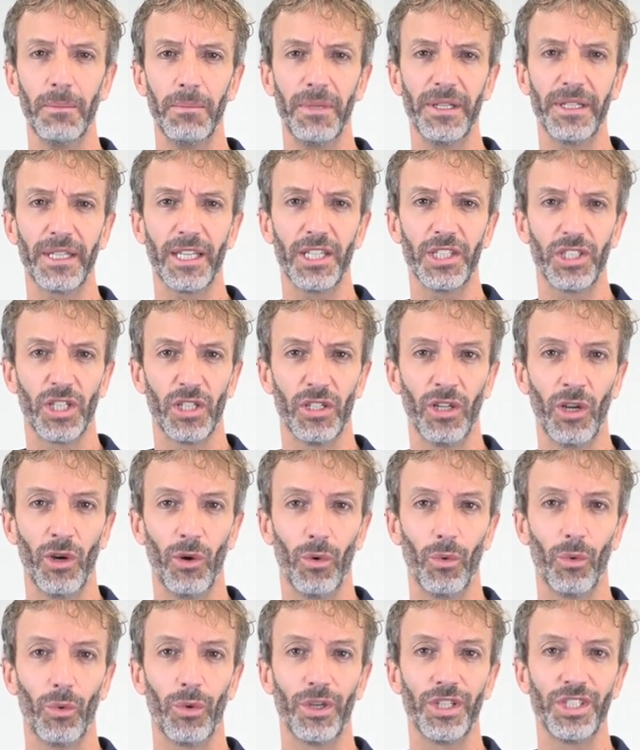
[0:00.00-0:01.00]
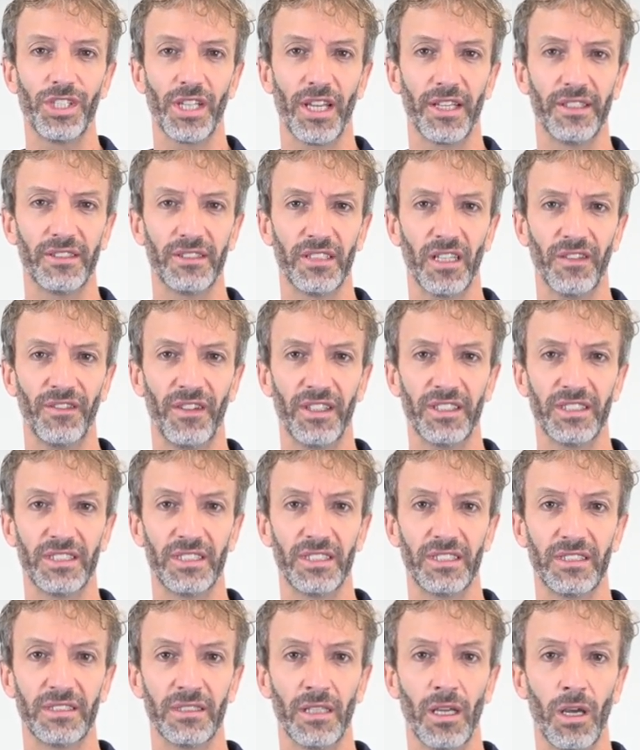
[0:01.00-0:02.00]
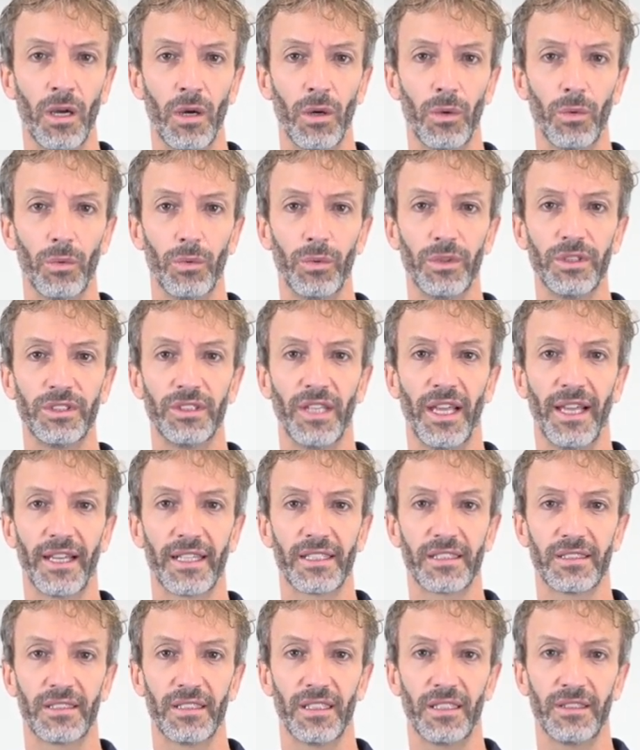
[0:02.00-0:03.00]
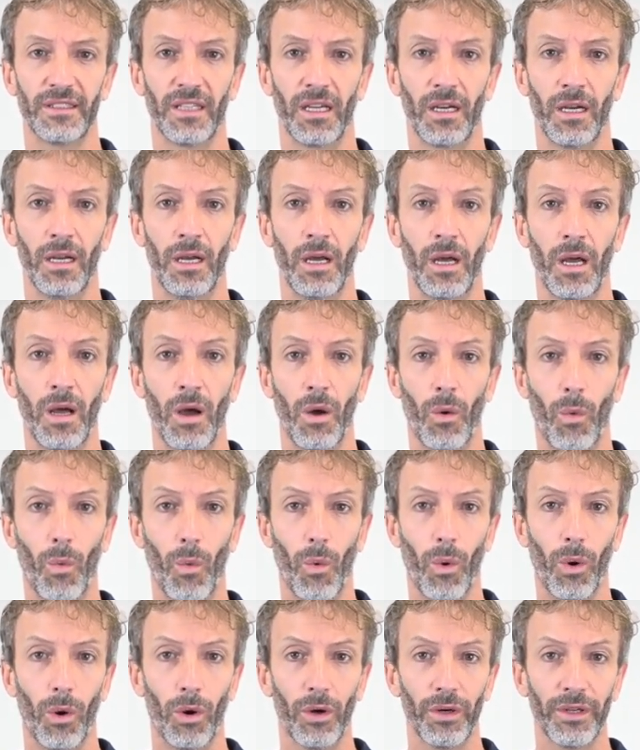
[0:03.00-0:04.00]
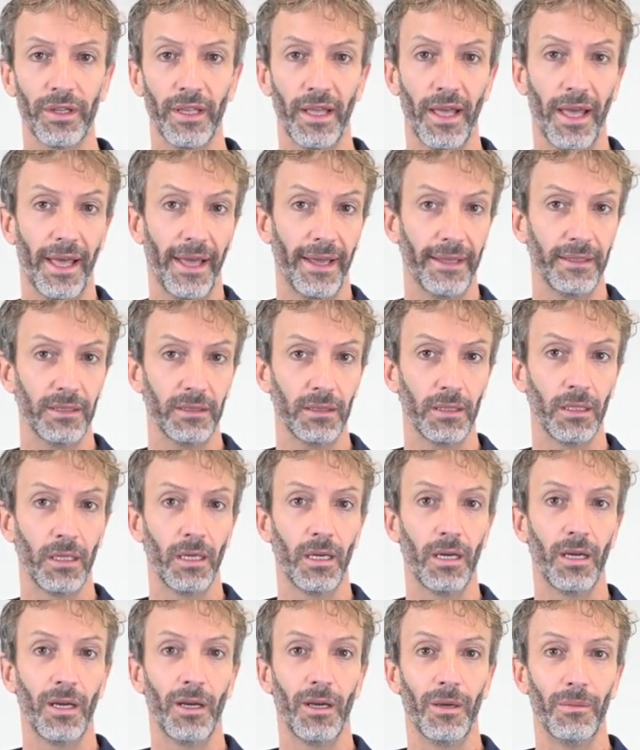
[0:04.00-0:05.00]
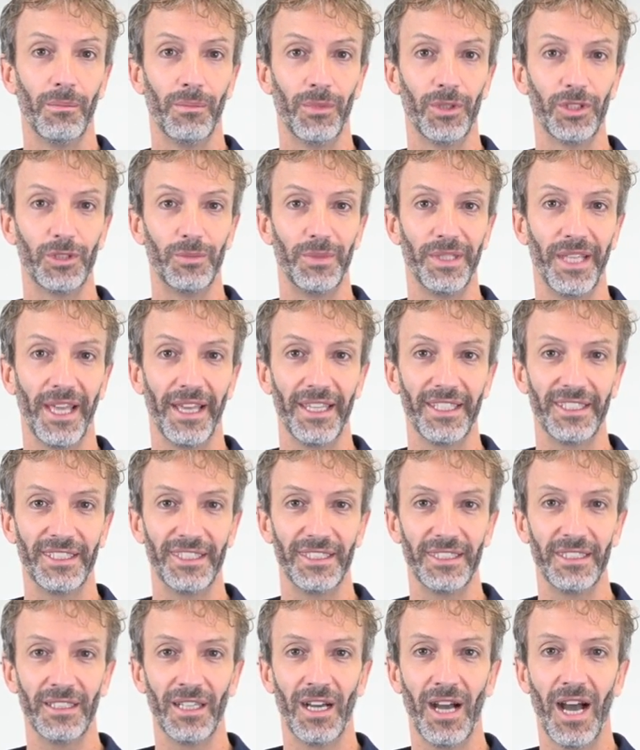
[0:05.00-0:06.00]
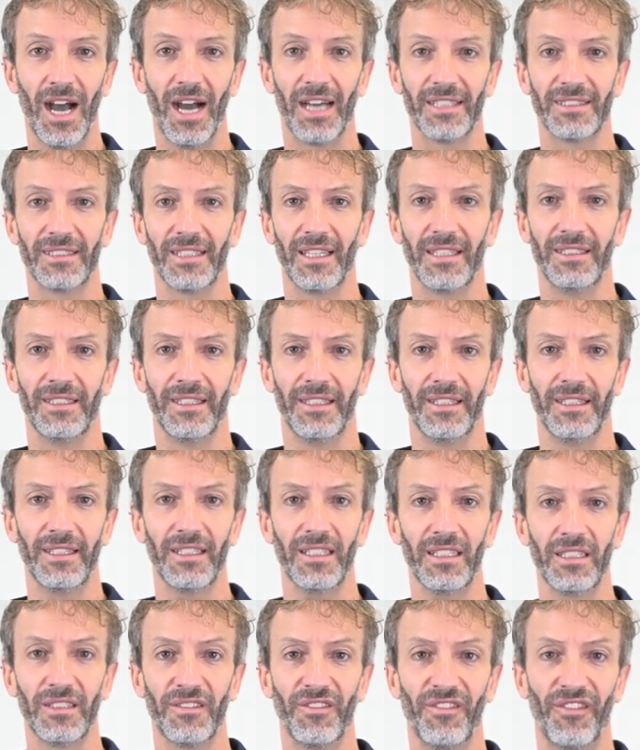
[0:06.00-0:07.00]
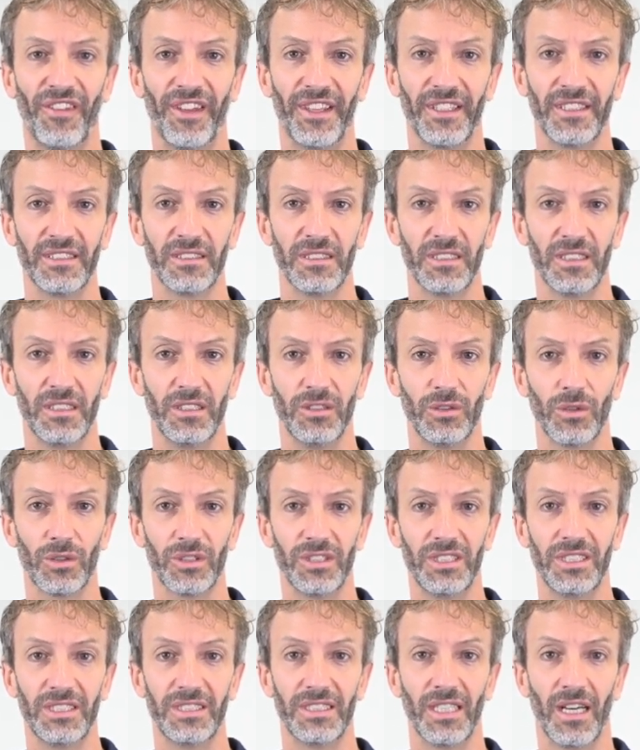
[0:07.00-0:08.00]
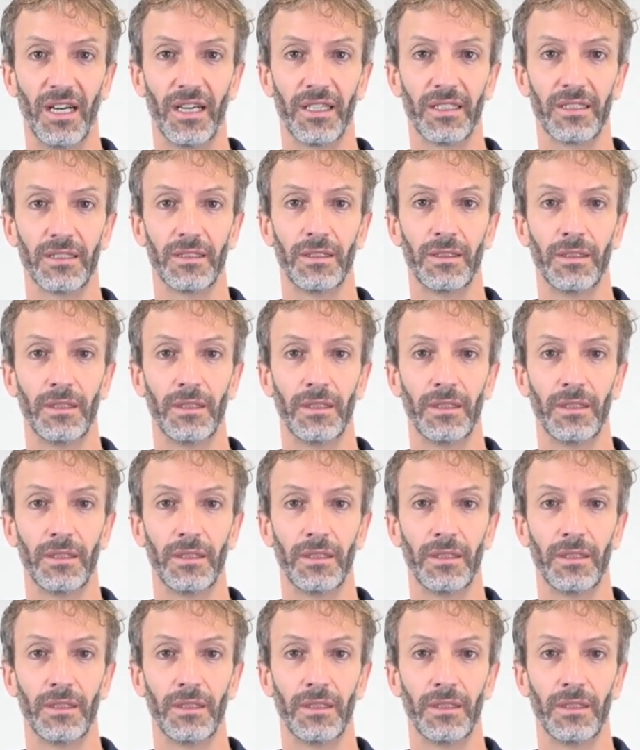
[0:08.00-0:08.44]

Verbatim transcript: application which interfaces with the external world and must be added at an early phase in your design.